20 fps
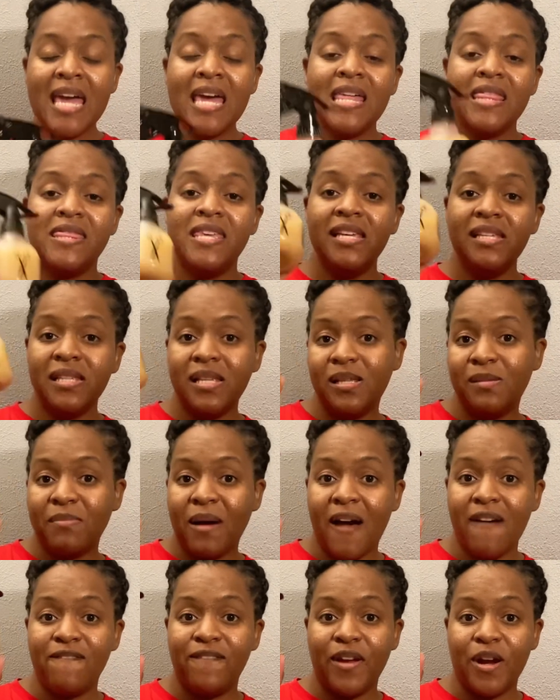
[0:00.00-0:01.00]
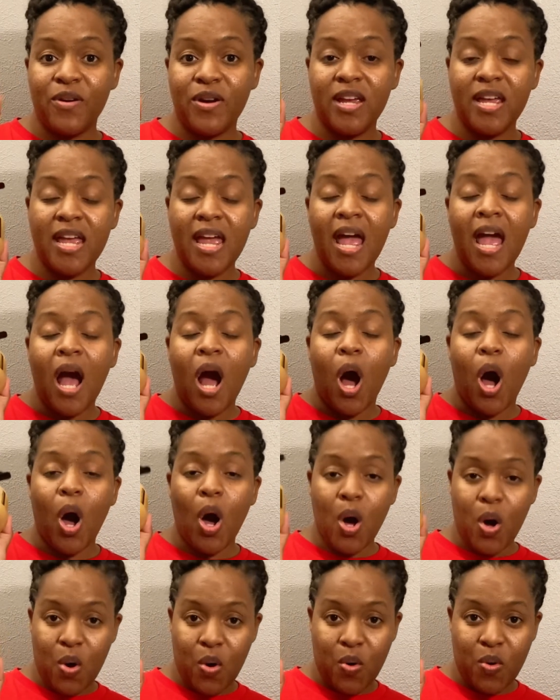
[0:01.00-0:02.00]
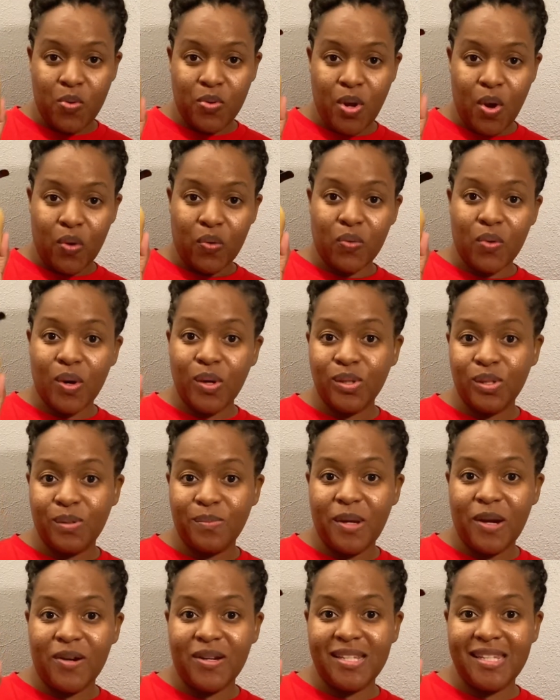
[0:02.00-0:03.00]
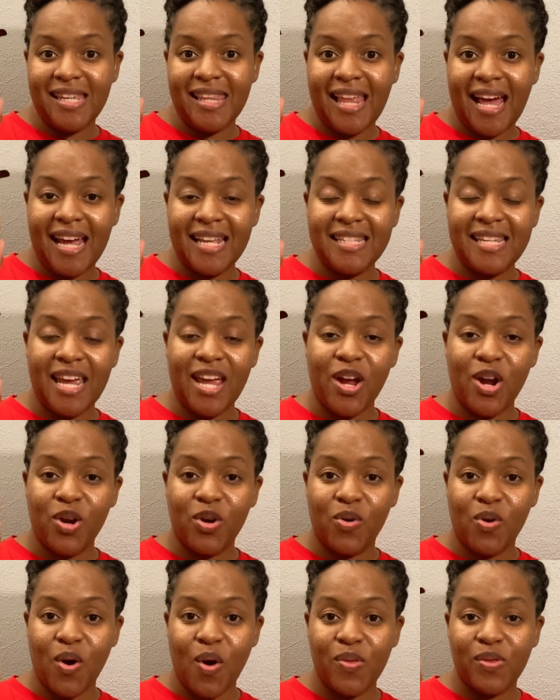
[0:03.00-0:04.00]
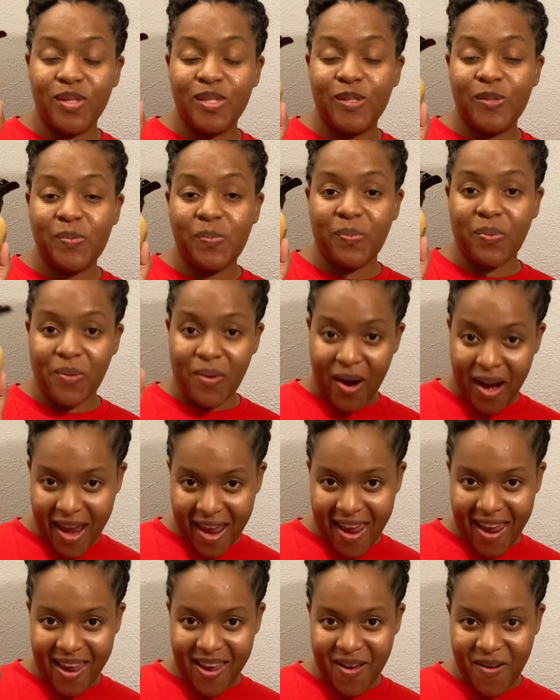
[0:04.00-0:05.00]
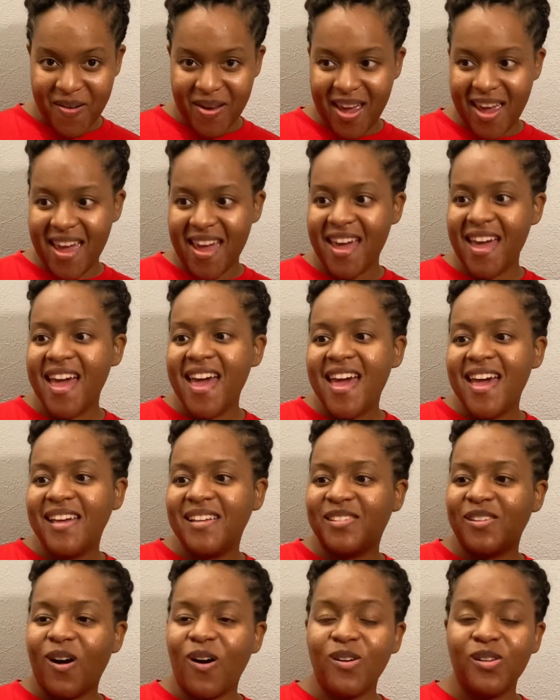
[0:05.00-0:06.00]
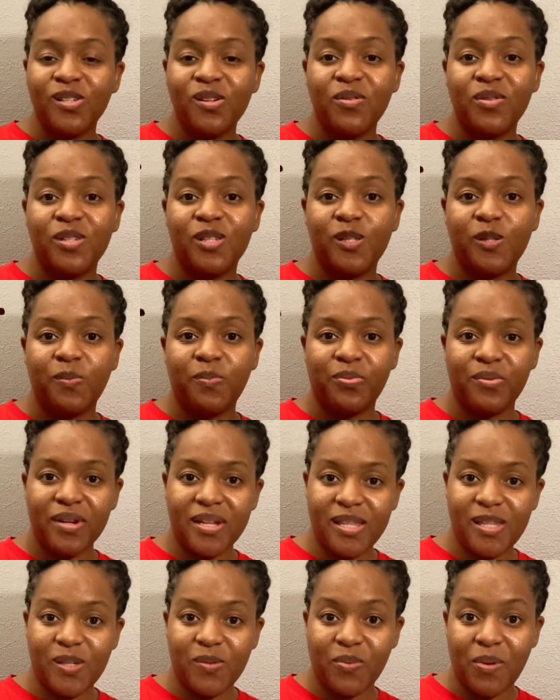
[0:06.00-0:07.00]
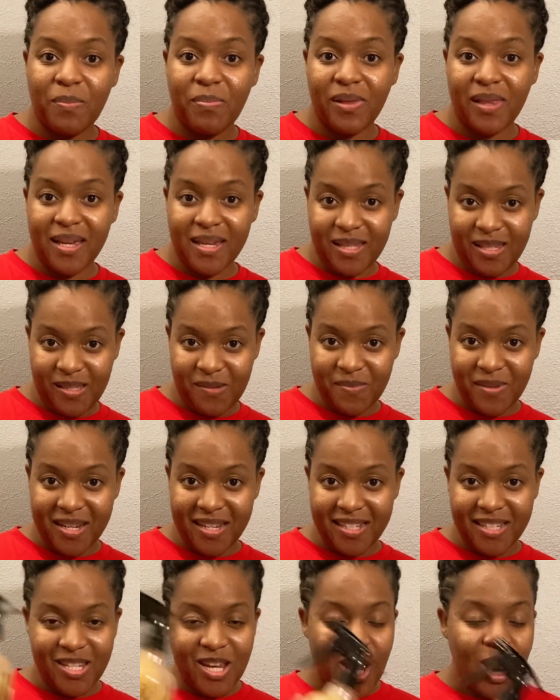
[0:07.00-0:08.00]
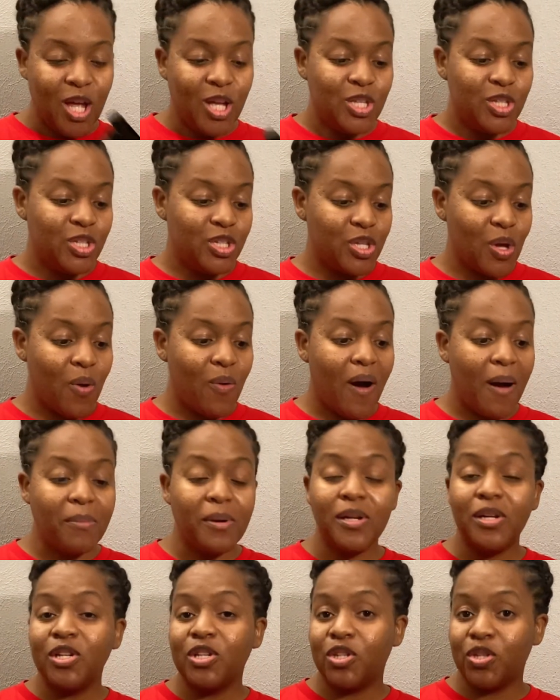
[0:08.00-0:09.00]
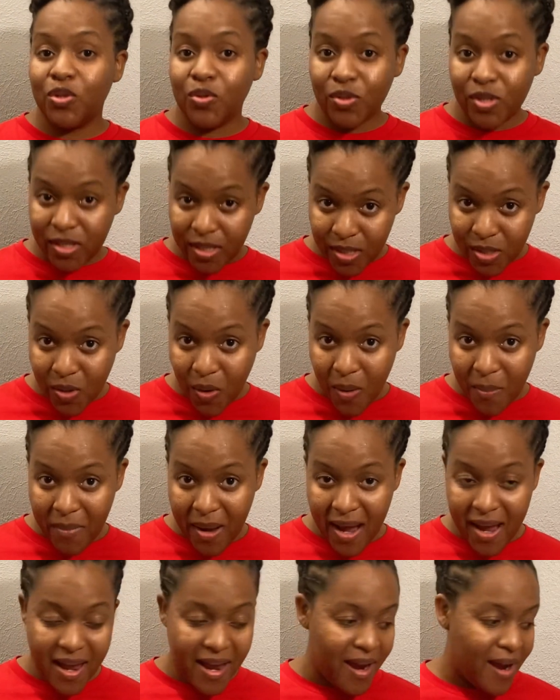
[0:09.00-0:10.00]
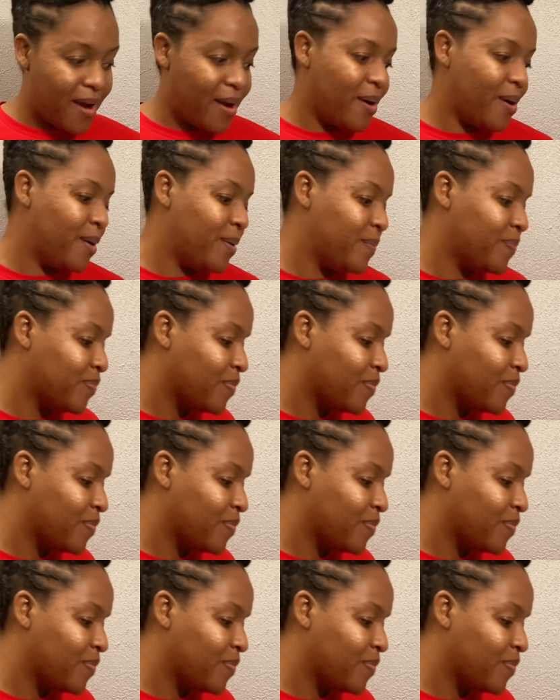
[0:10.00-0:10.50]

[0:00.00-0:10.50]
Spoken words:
this is my very own Rosemary Delight Hair Growth Spray, okay? It's also a spritz replacement. So I'm gonna use this on my hair,